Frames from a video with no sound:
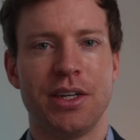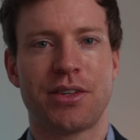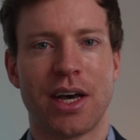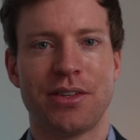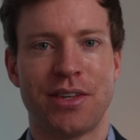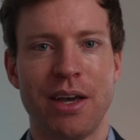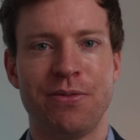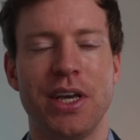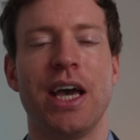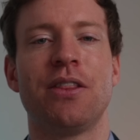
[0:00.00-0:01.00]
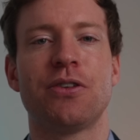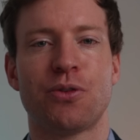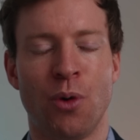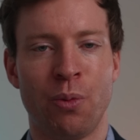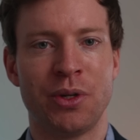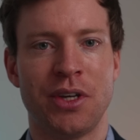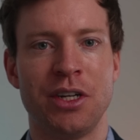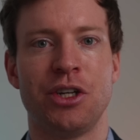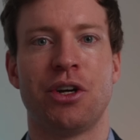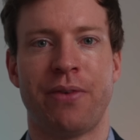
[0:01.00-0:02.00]
discuss safety and the small
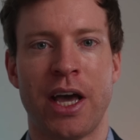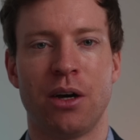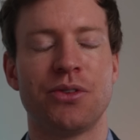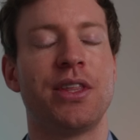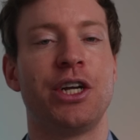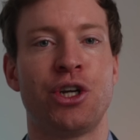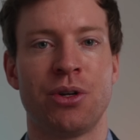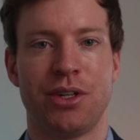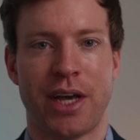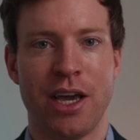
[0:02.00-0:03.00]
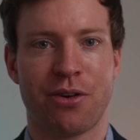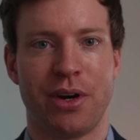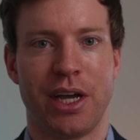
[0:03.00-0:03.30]
percentage of adults that shouldn't take